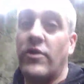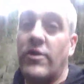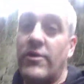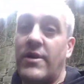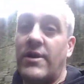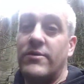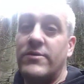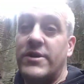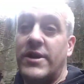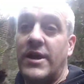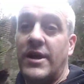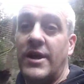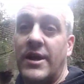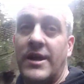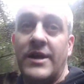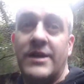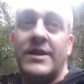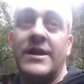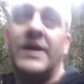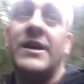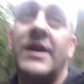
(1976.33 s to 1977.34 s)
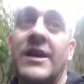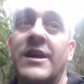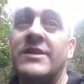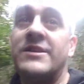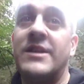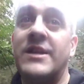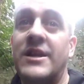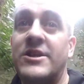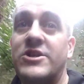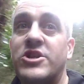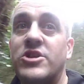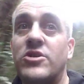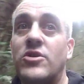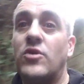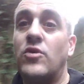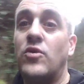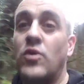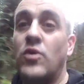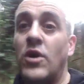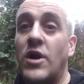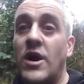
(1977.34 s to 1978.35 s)
run around to let you
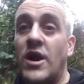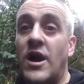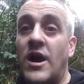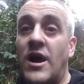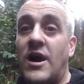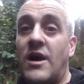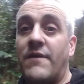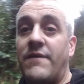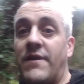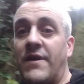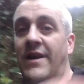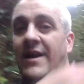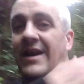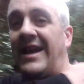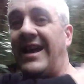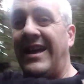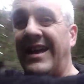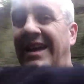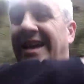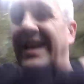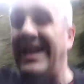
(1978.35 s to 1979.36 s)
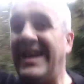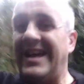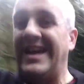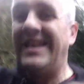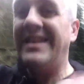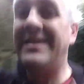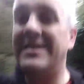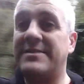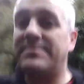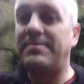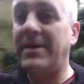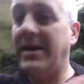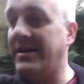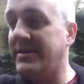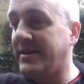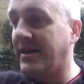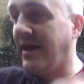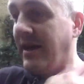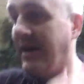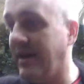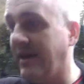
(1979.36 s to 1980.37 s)
know of this
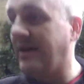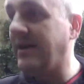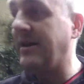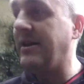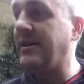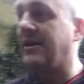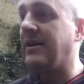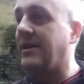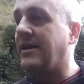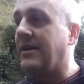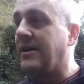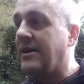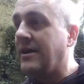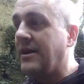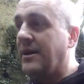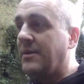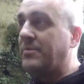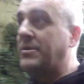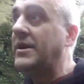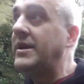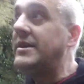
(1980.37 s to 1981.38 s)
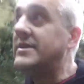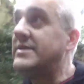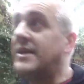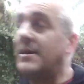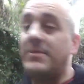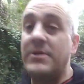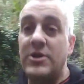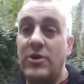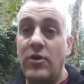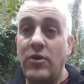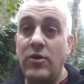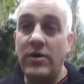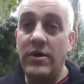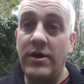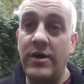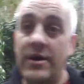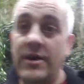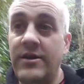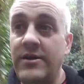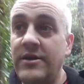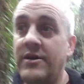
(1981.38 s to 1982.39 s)
place. Please let me know,
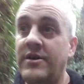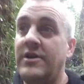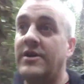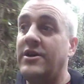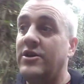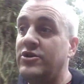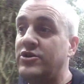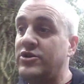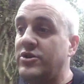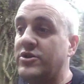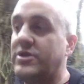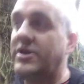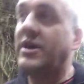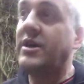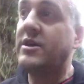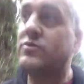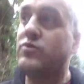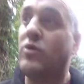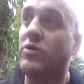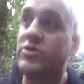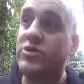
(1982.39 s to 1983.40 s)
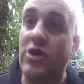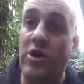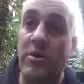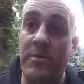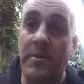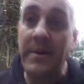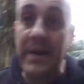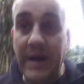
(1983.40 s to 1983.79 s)
do you think it's worth coming